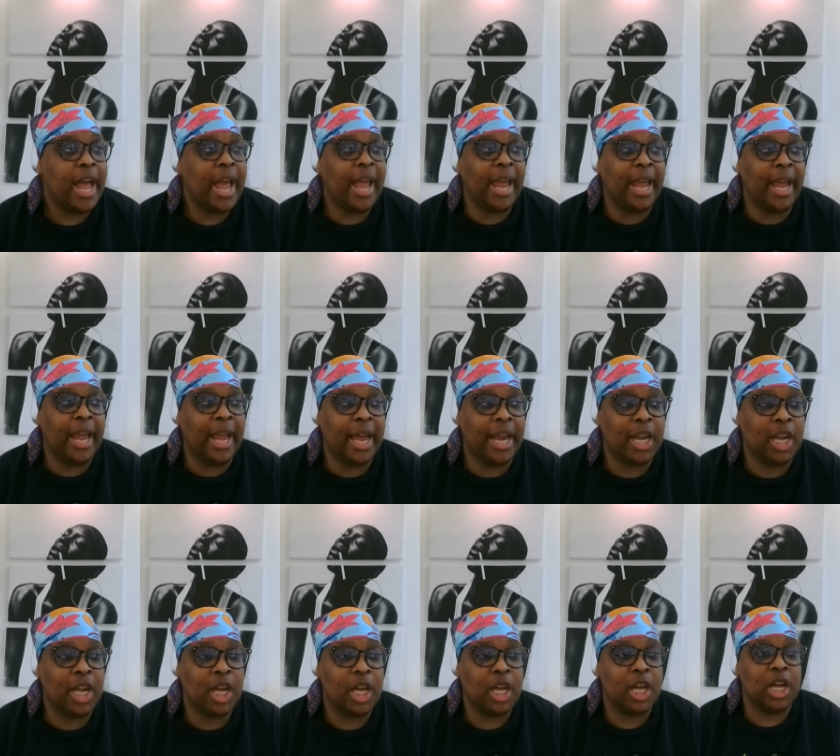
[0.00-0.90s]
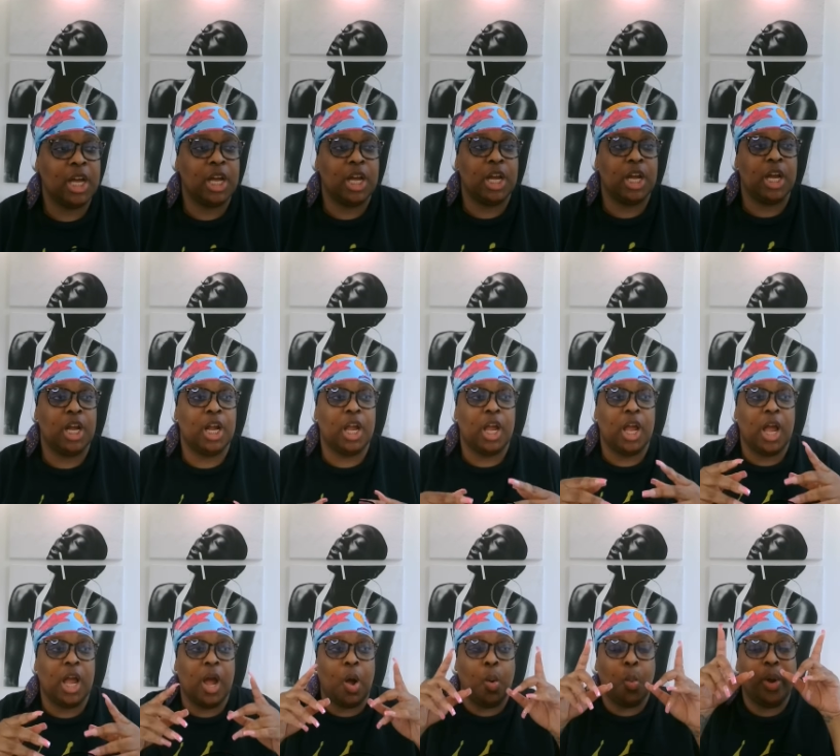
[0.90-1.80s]
And
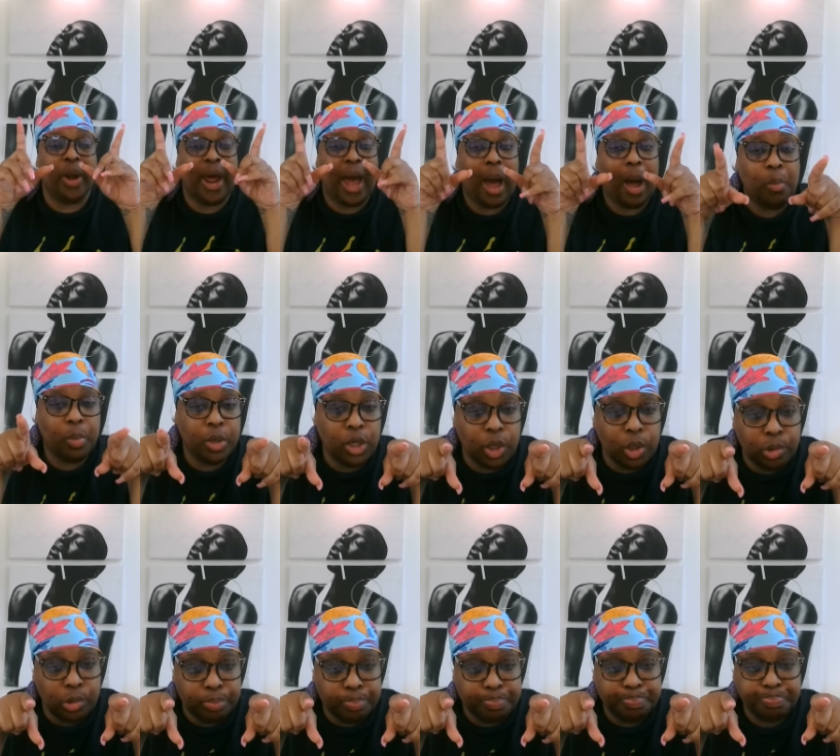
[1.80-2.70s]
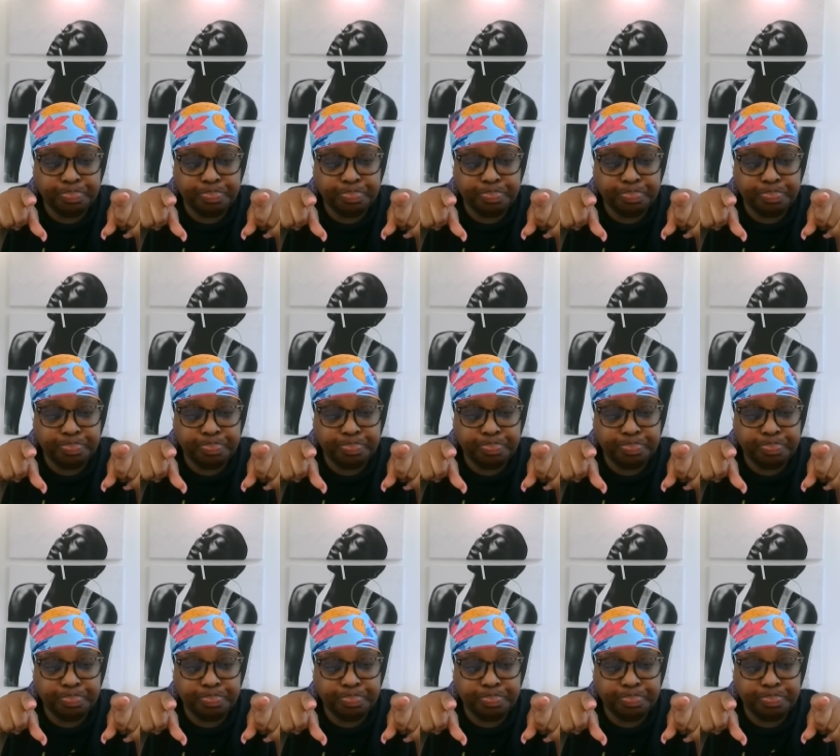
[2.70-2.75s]
what I would do